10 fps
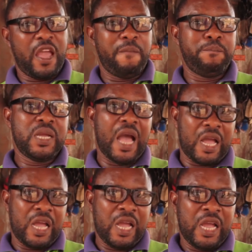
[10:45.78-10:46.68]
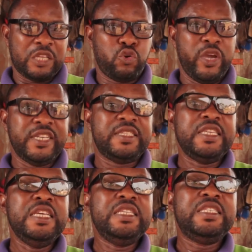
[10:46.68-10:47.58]
and bigger. So it is
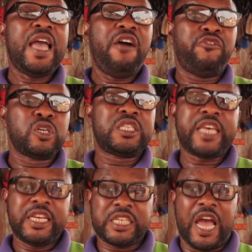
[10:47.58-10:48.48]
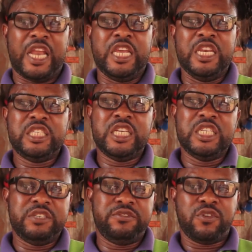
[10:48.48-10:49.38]
easier for such an
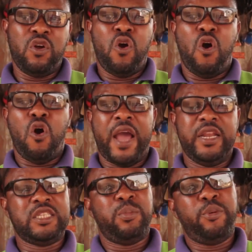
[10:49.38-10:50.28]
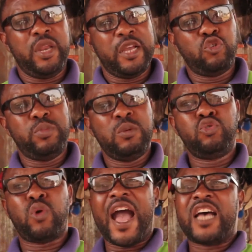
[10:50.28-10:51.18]
initiative or an entrepreneur to be able
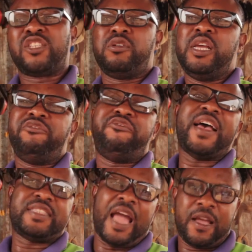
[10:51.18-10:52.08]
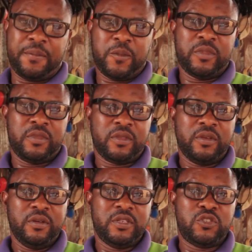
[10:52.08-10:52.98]
to accelerate faster.
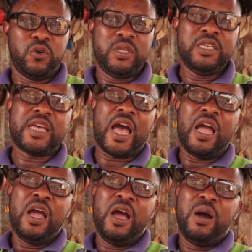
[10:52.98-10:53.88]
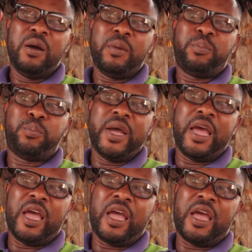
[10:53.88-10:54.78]
You see, so these are
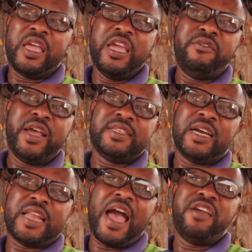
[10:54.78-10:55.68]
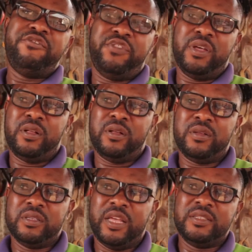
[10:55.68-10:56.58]
areas that I feel
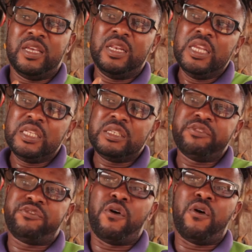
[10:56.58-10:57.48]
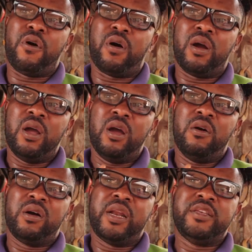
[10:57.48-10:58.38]
there's a need for
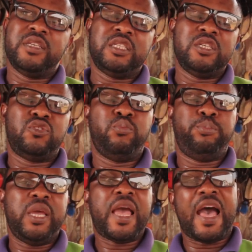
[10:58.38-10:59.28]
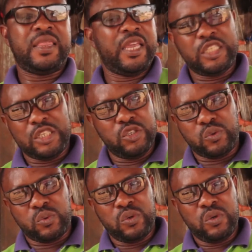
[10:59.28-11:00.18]
organizations to pay attention
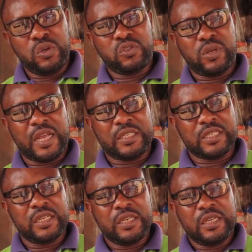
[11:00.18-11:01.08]
to, so that